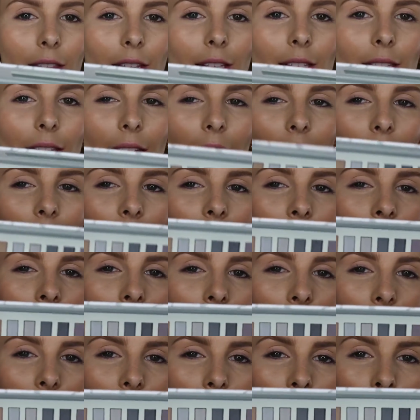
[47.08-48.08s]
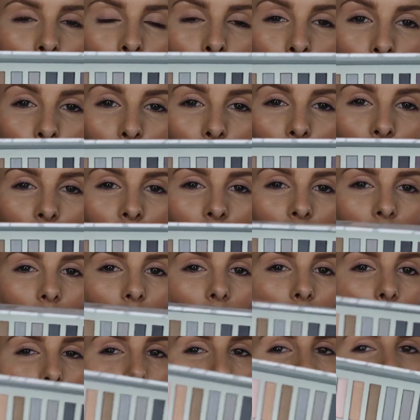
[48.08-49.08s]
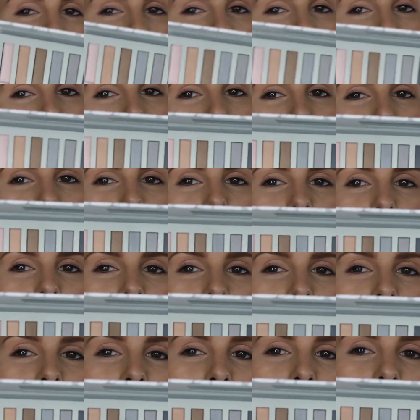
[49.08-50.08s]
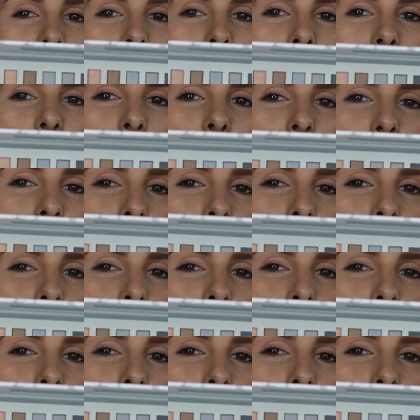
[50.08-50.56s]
This is the bronze eye palette. As you can see, they have